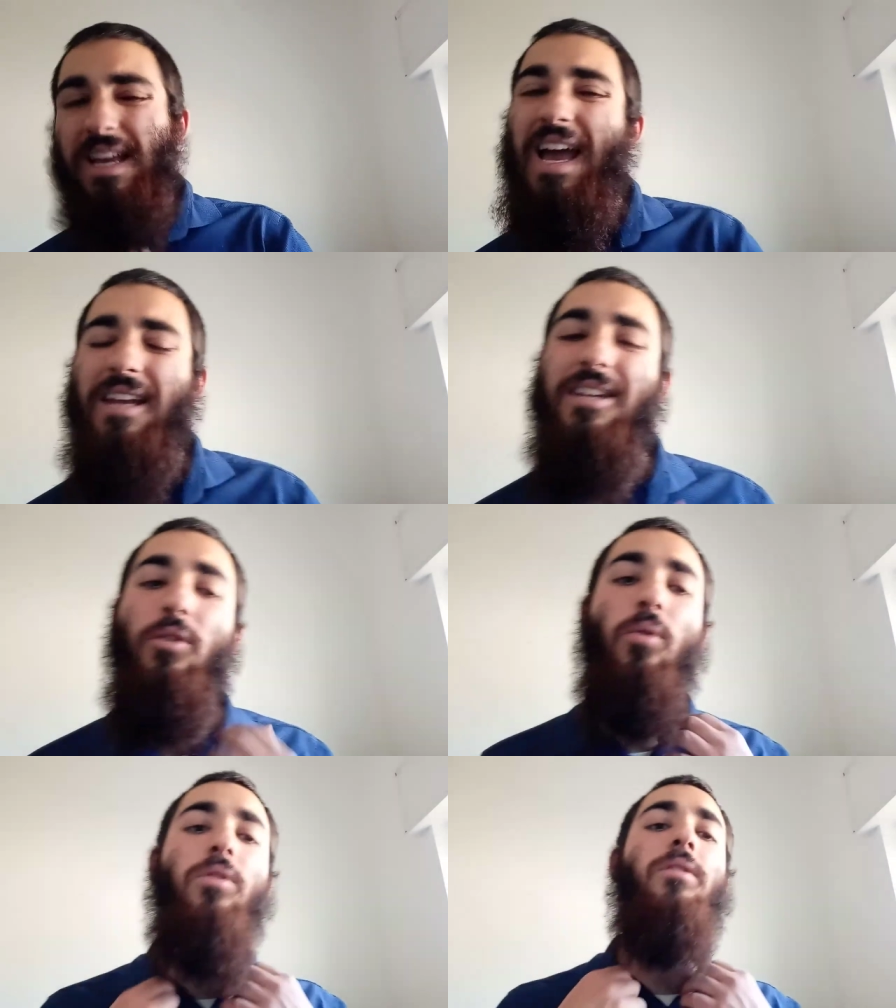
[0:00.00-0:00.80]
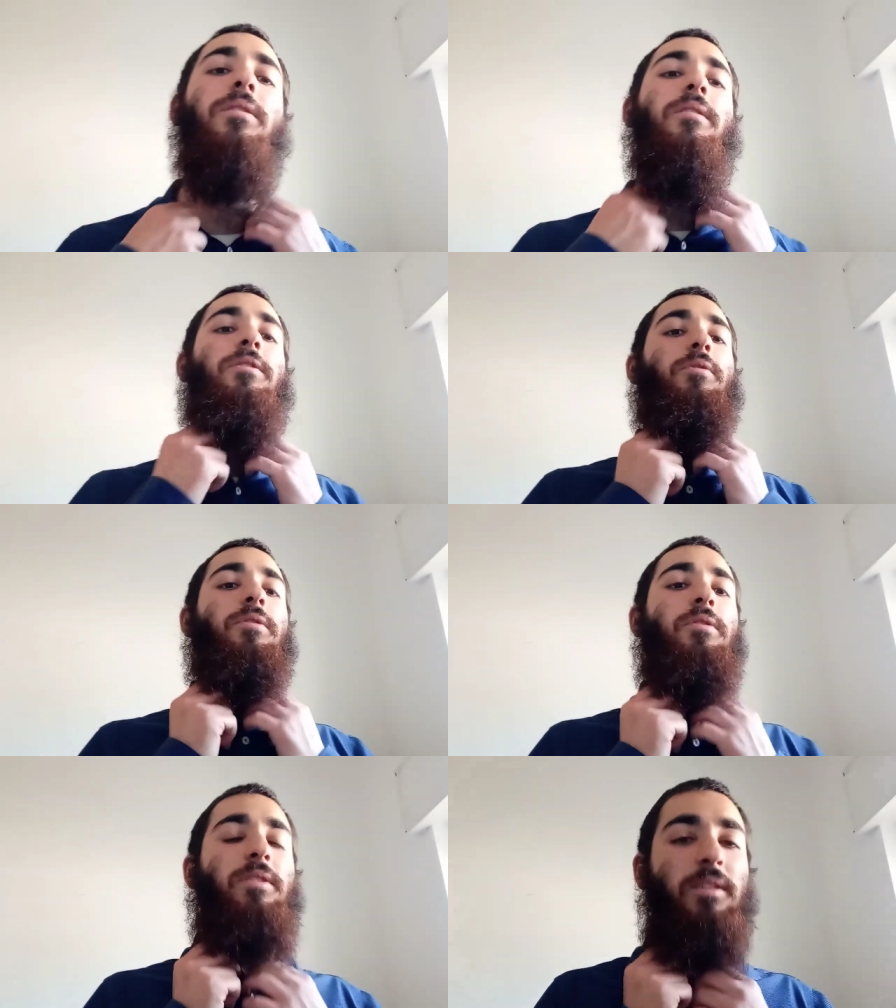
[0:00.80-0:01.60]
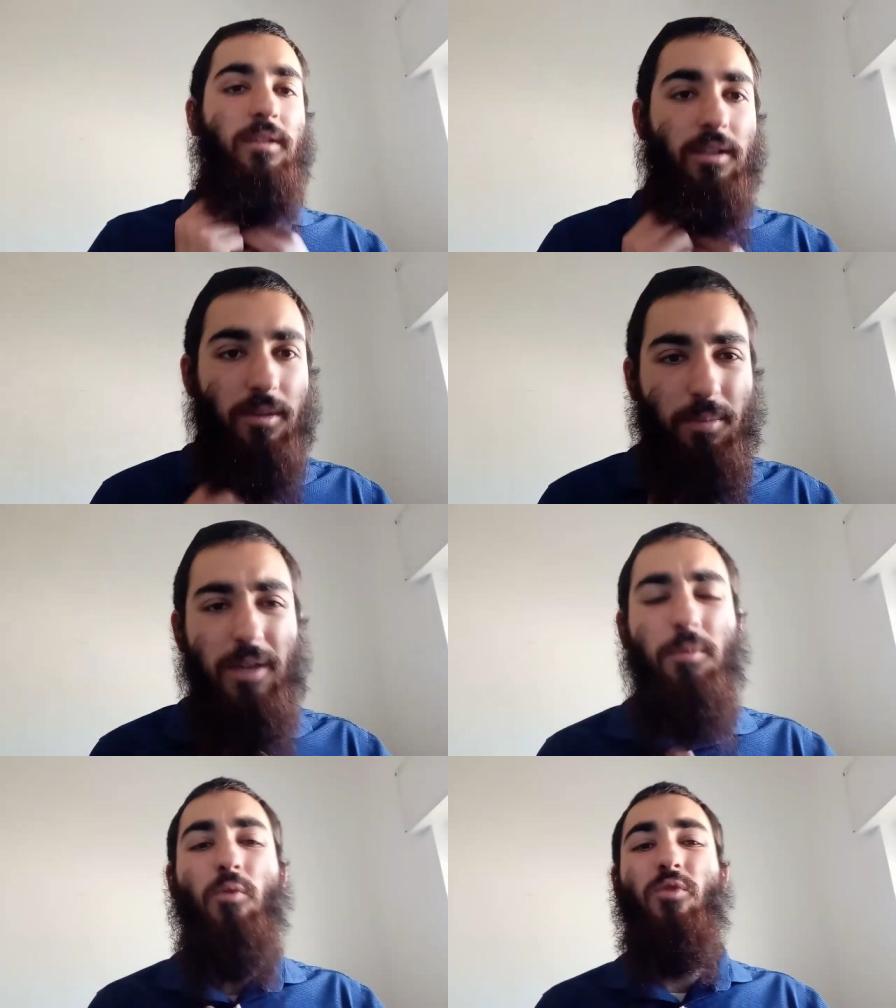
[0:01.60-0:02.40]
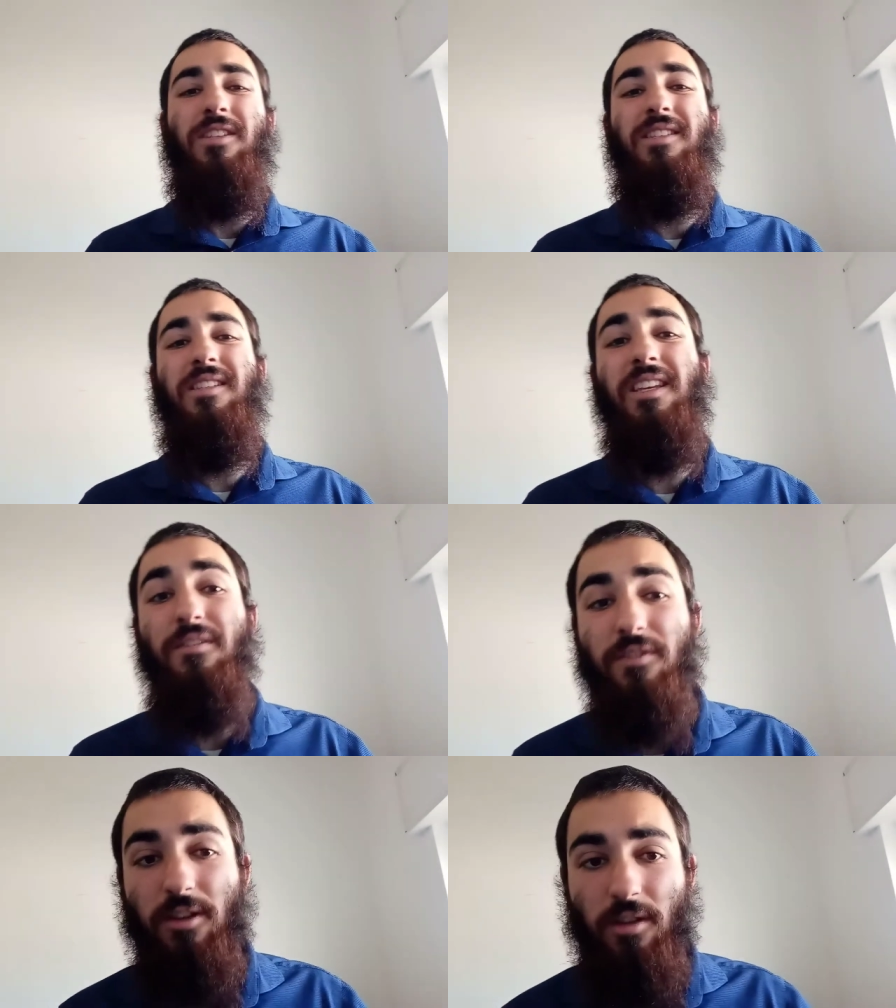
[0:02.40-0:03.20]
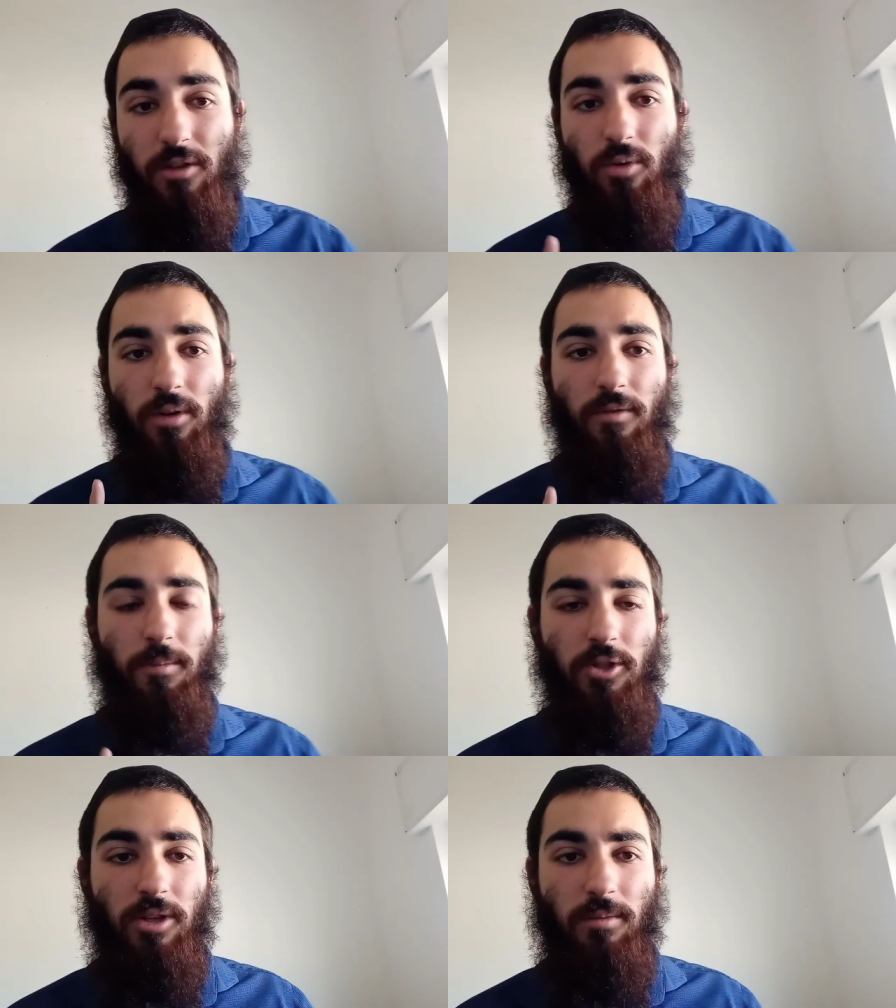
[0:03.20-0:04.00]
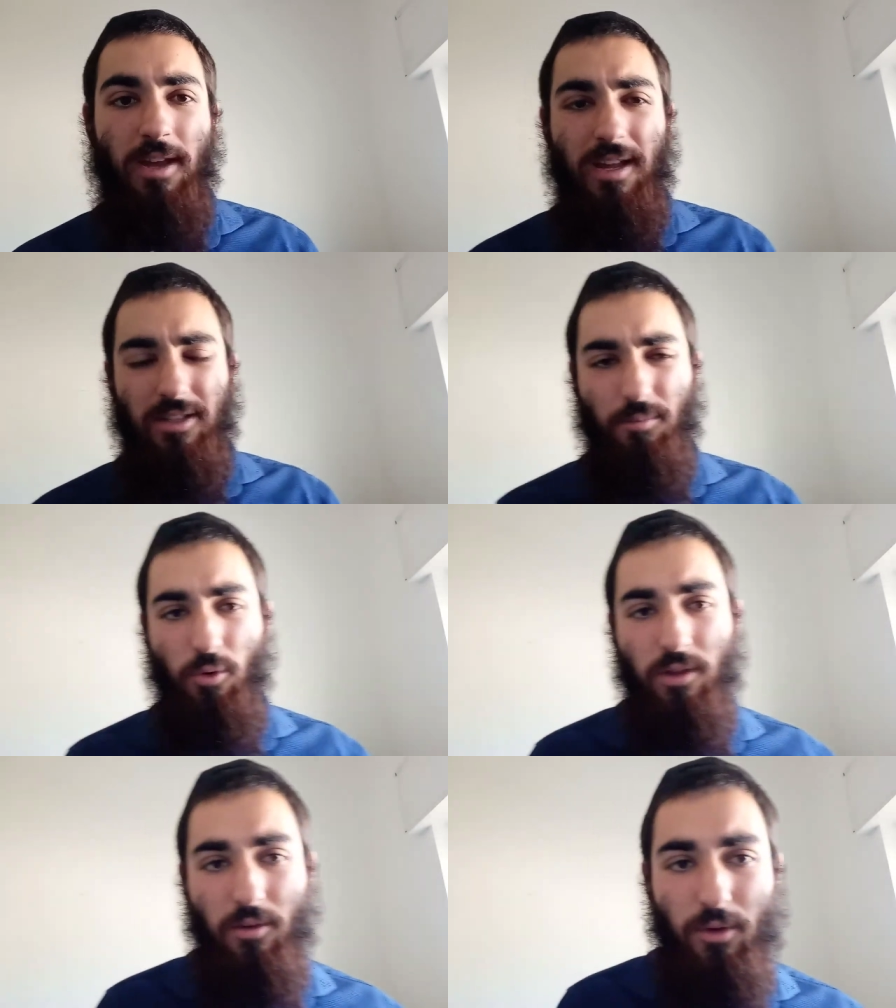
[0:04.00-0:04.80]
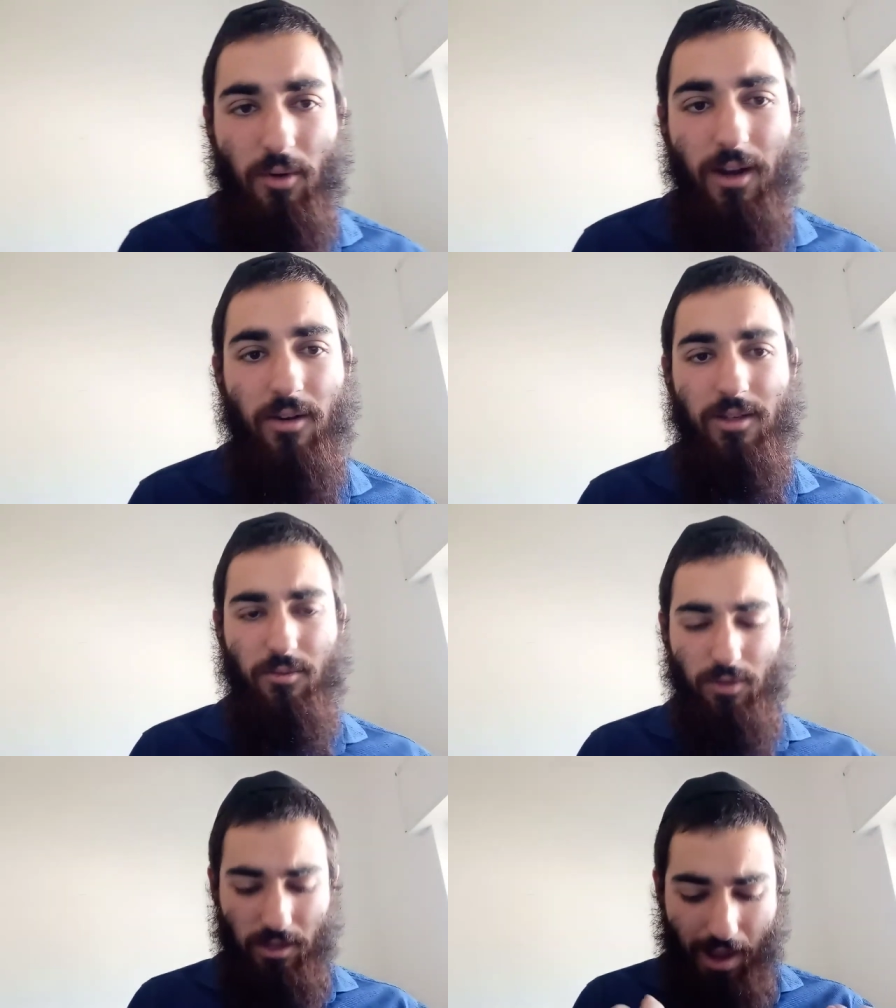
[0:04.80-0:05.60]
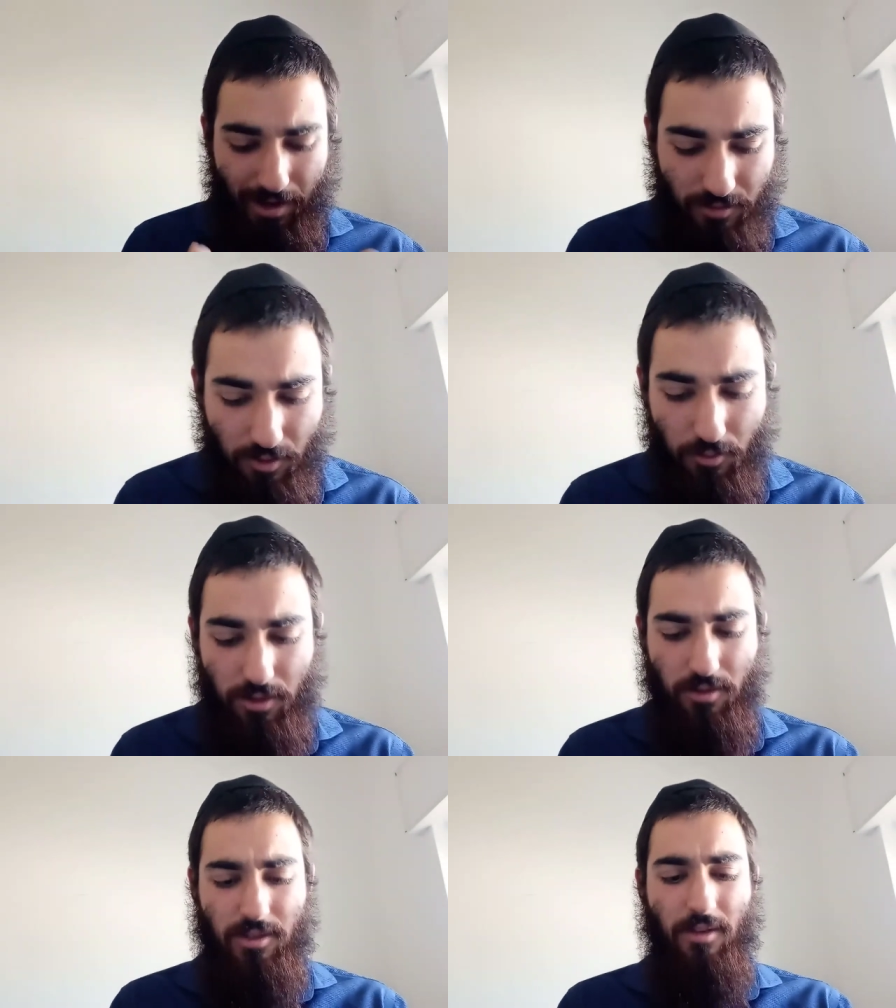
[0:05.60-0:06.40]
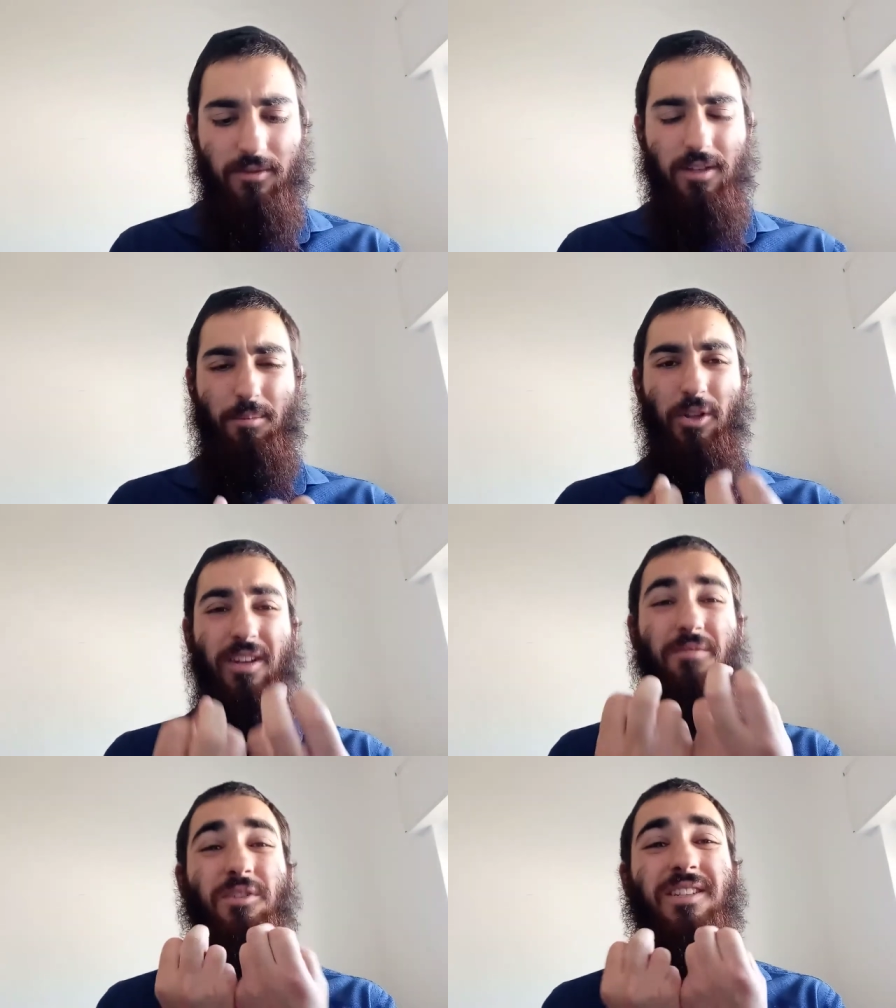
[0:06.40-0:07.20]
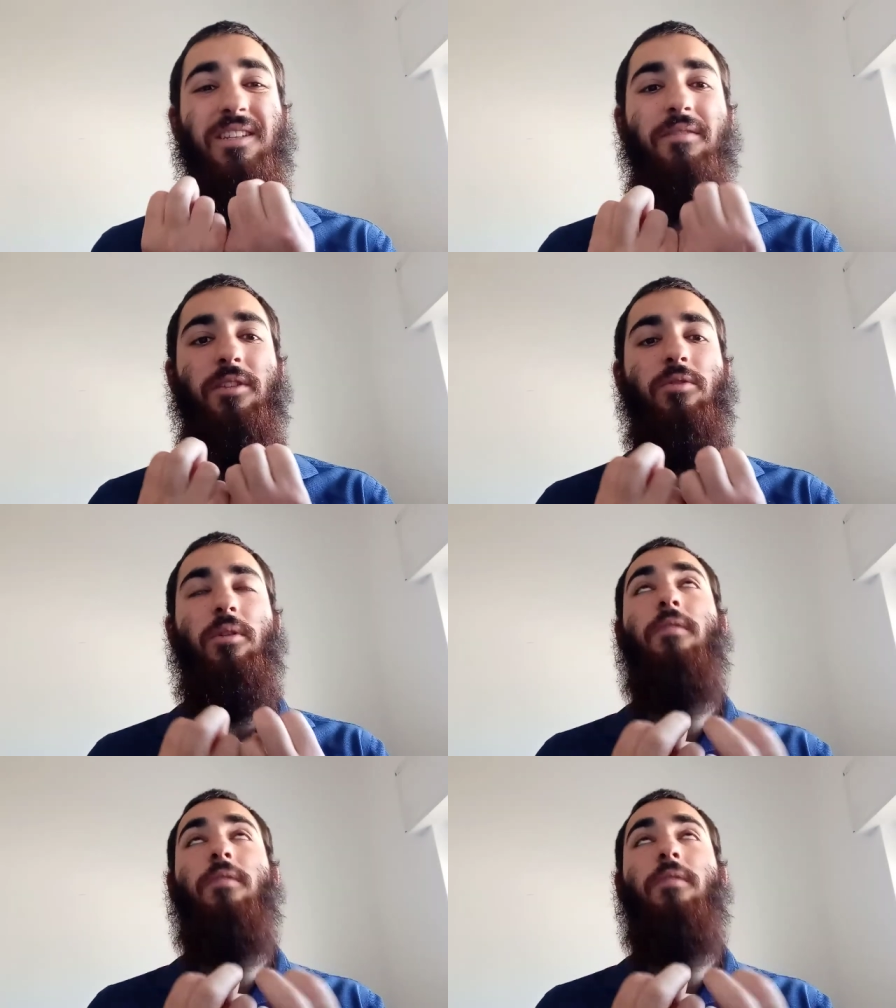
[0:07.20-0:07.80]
And in order to, so you see that the people received the Torah from Hashem, it's important that we recognize and we activate within ourselves the ability to receive the Torah.